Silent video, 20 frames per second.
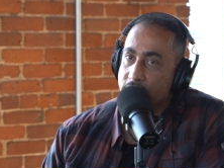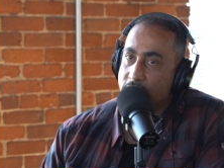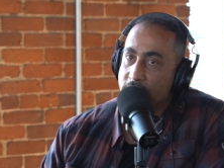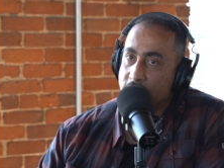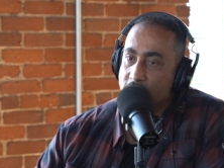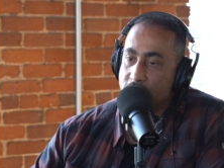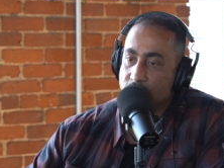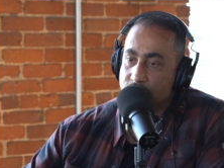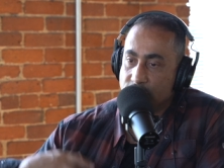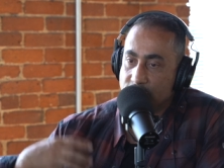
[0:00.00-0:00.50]

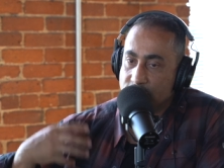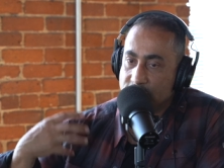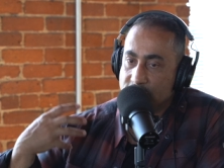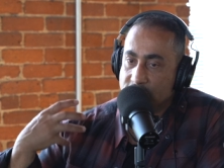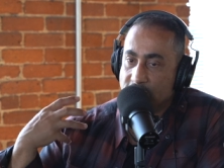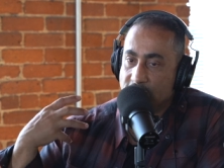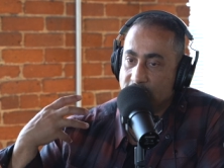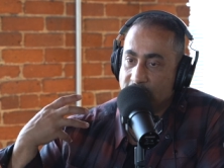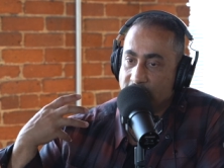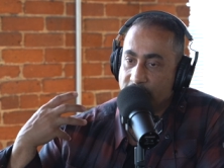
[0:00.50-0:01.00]
you know, you're
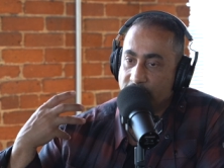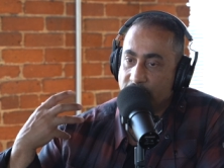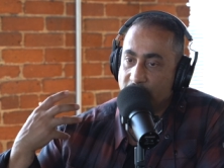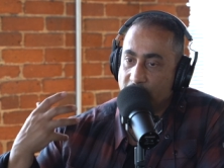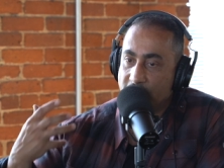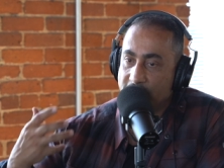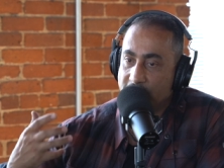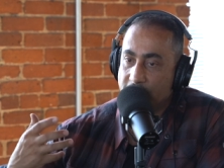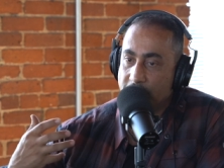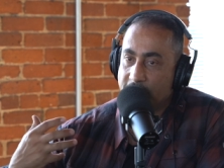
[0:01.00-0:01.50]
seeing
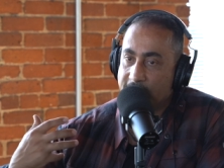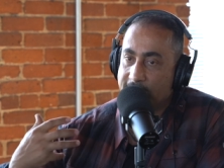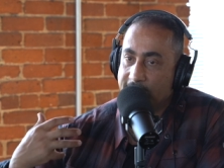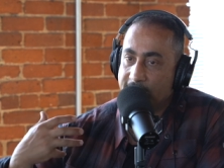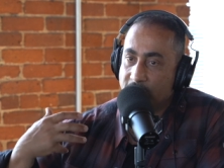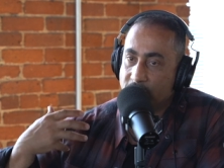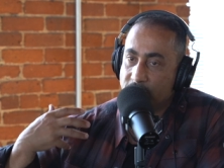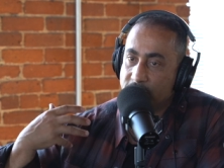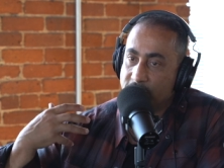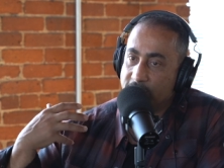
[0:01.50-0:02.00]
everybody
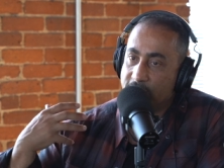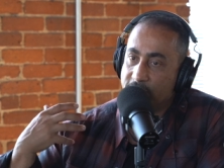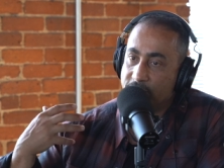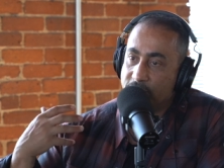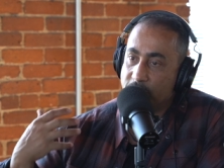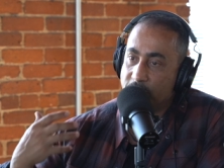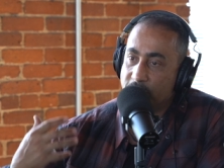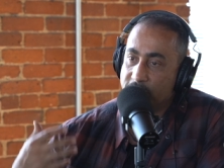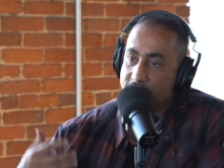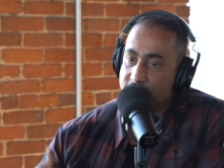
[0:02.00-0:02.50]
proud and
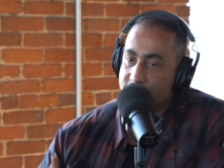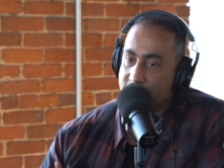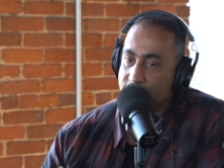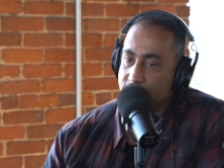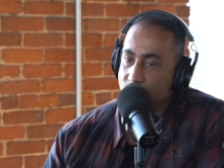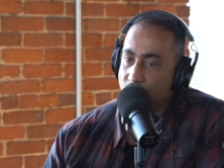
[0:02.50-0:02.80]
everybody's